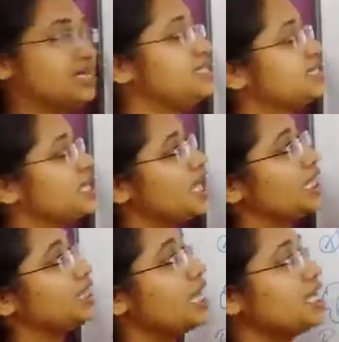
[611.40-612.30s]
means
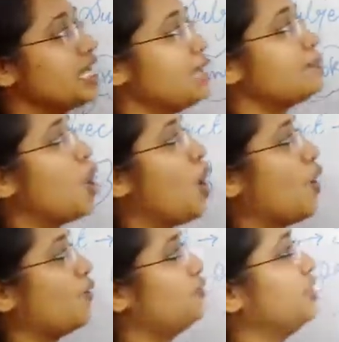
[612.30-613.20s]
the name
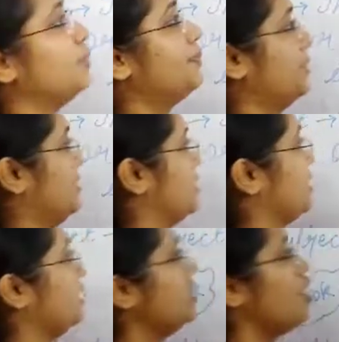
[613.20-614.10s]
of the
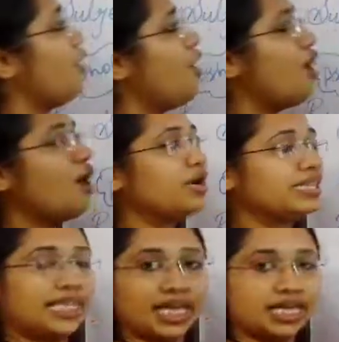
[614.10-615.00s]
person or
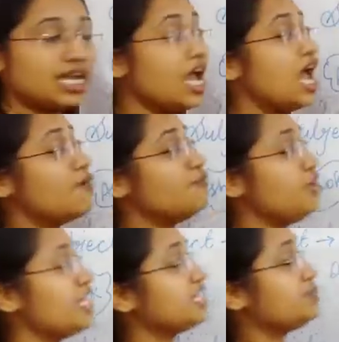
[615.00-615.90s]
thing
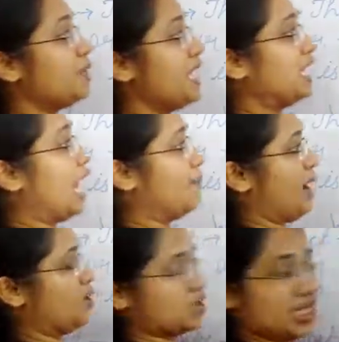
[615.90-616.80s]
we speak
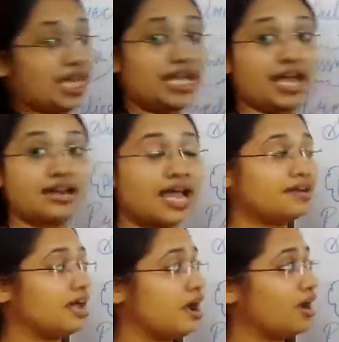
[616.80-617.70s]
about. Here
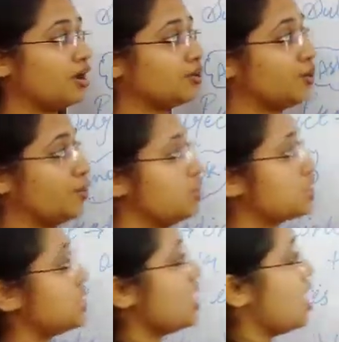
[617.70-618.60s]
I
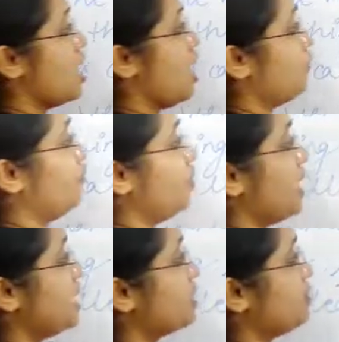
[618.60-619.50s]
wrote we